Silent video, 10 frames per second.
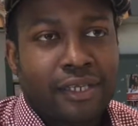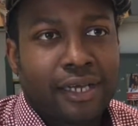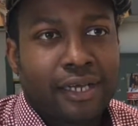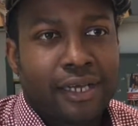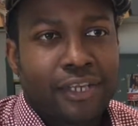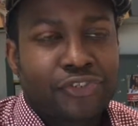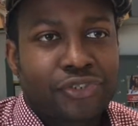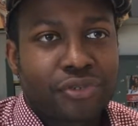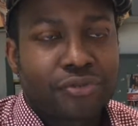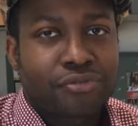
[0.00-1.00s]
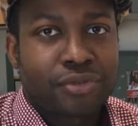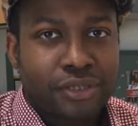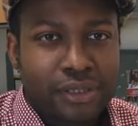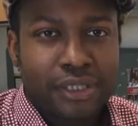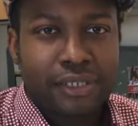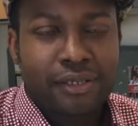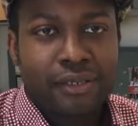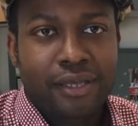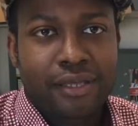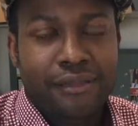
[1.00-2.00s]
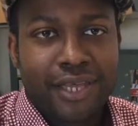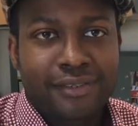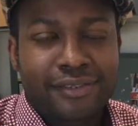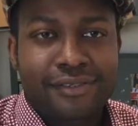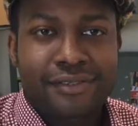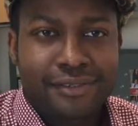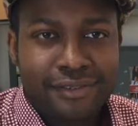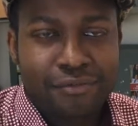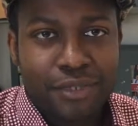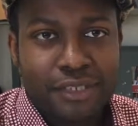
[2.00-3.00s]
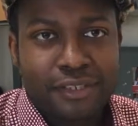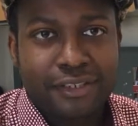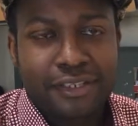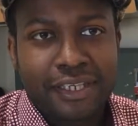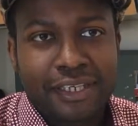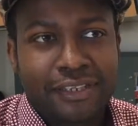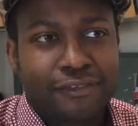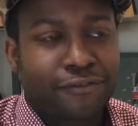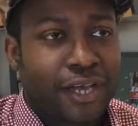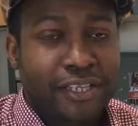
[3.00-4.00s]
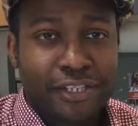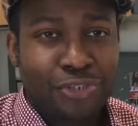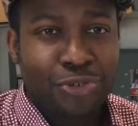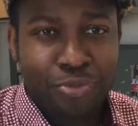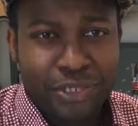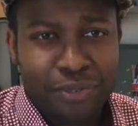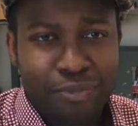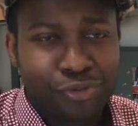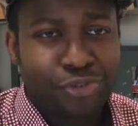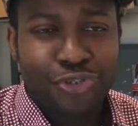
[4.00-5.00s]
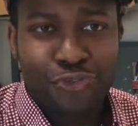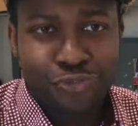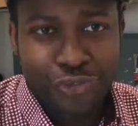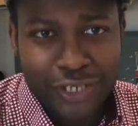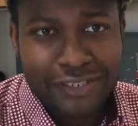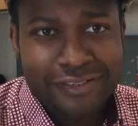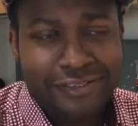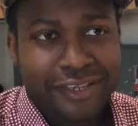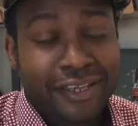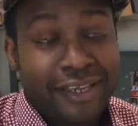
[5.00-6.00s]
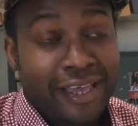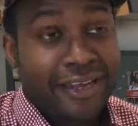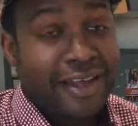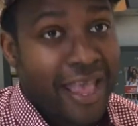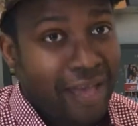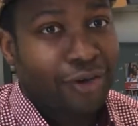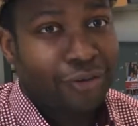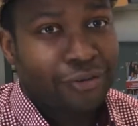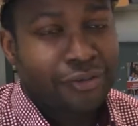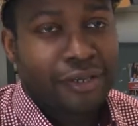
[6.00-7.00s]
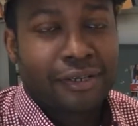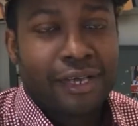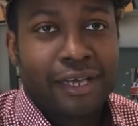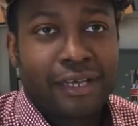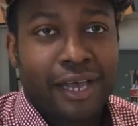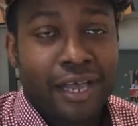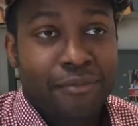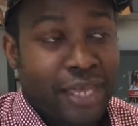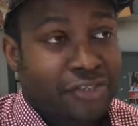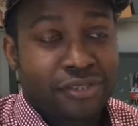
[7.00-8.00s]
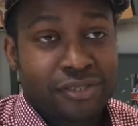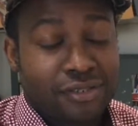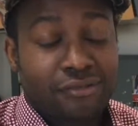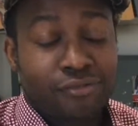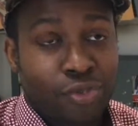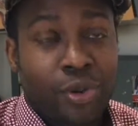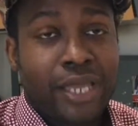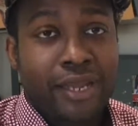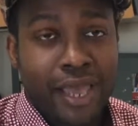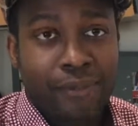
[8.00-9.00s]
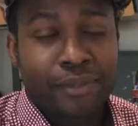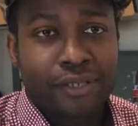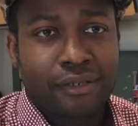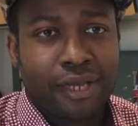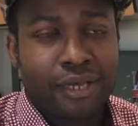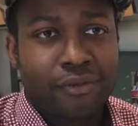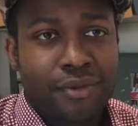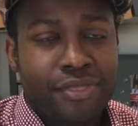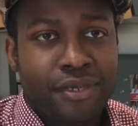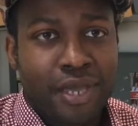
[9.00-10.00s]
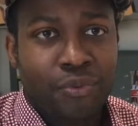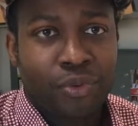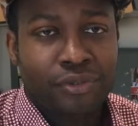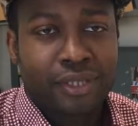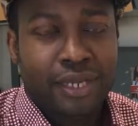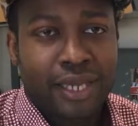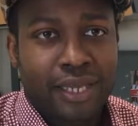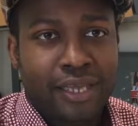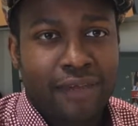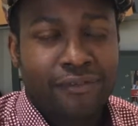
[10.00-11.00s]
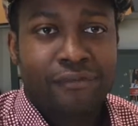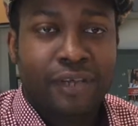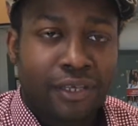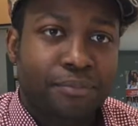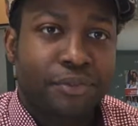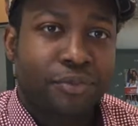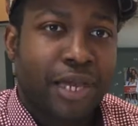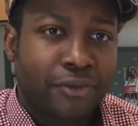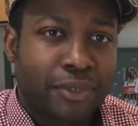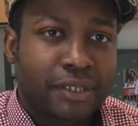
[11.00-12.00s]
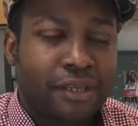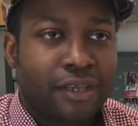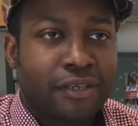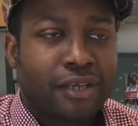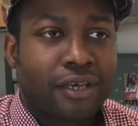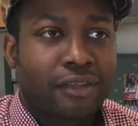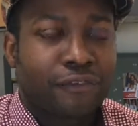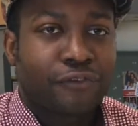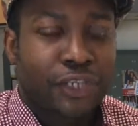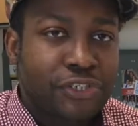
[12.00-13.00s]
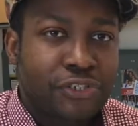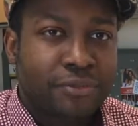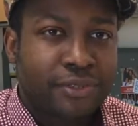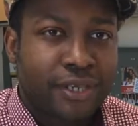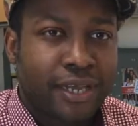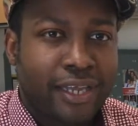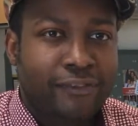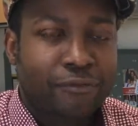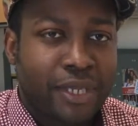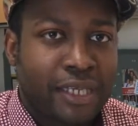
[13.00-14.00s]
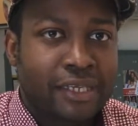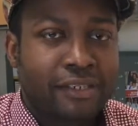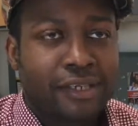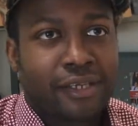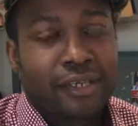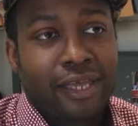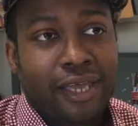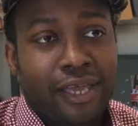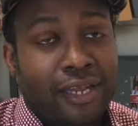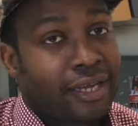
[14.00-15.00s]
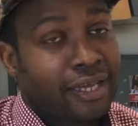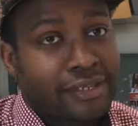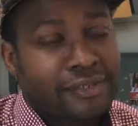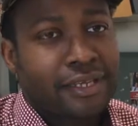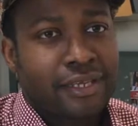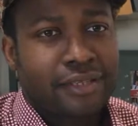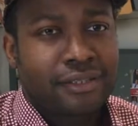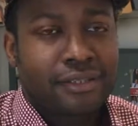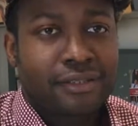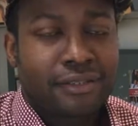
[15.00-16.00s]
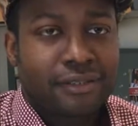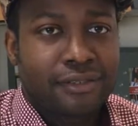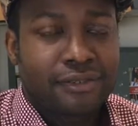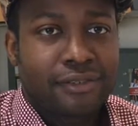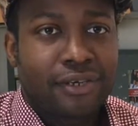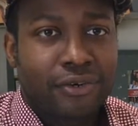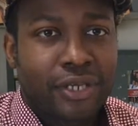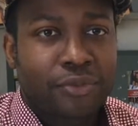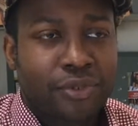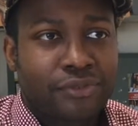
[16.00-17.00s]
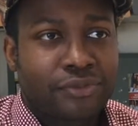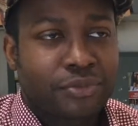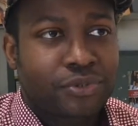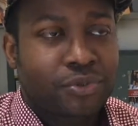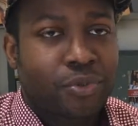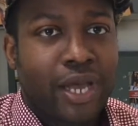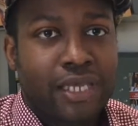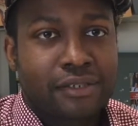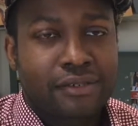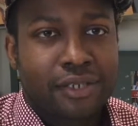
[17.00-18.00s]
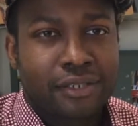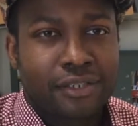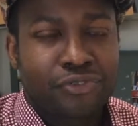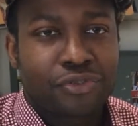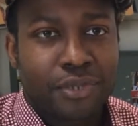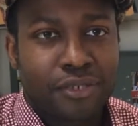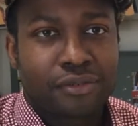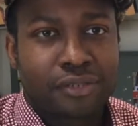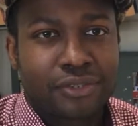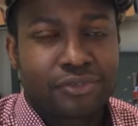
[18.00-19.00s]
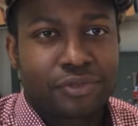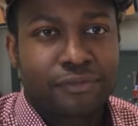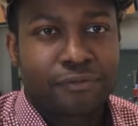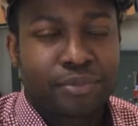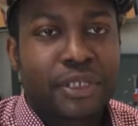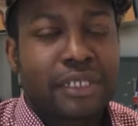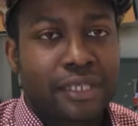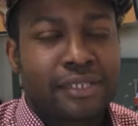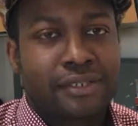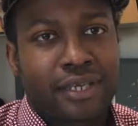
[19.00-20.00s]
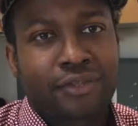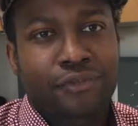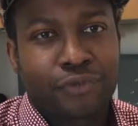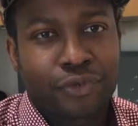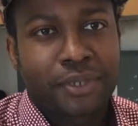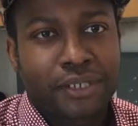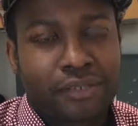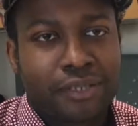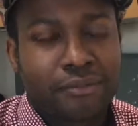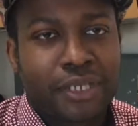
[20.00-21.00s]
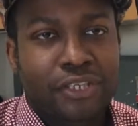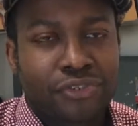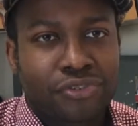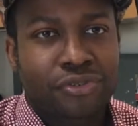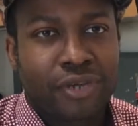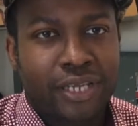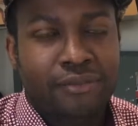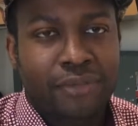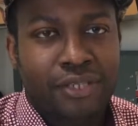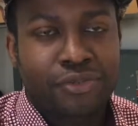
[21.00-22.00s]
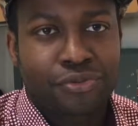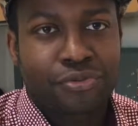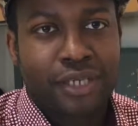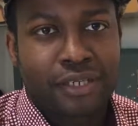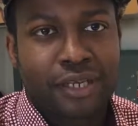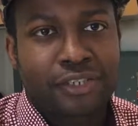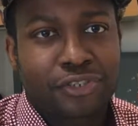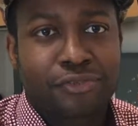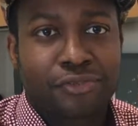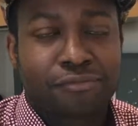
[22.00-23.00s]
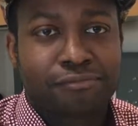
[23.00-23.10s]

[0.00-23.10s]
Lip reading: And so really that has assisted me in finding new people, new friends, and now I'm actually quite happy with the network that I have developed around me, the friendships that I have made, and I gotta say the CRN was quite instrumental in sort of putting that together for me and making sure I could make those right connections.